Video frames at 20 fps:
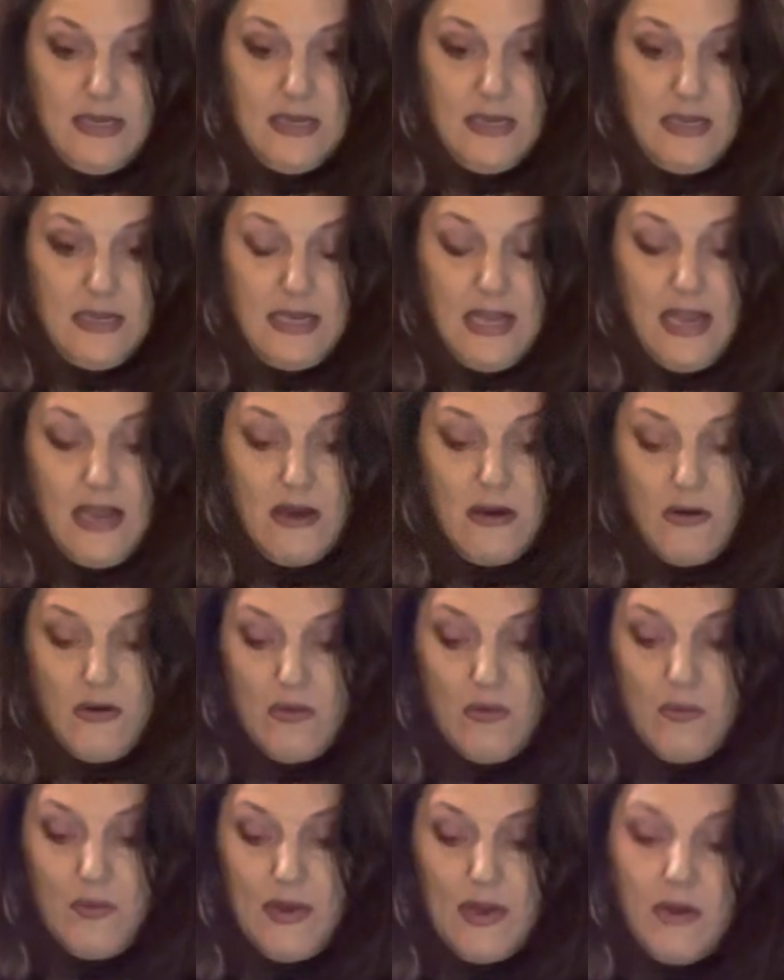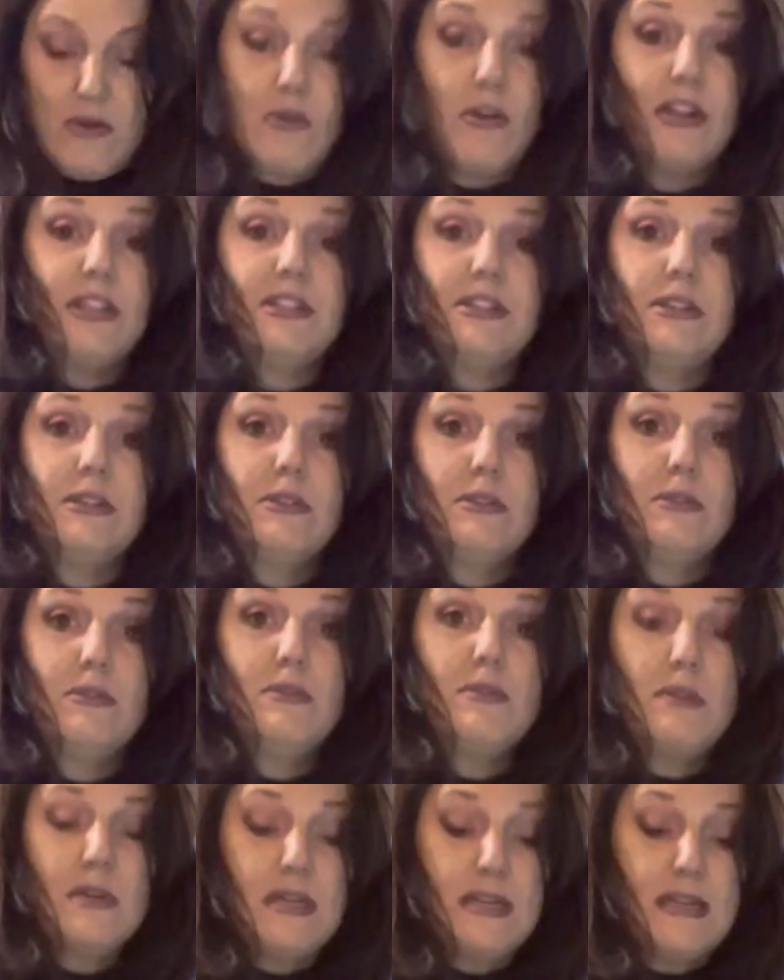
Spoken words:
now we are going to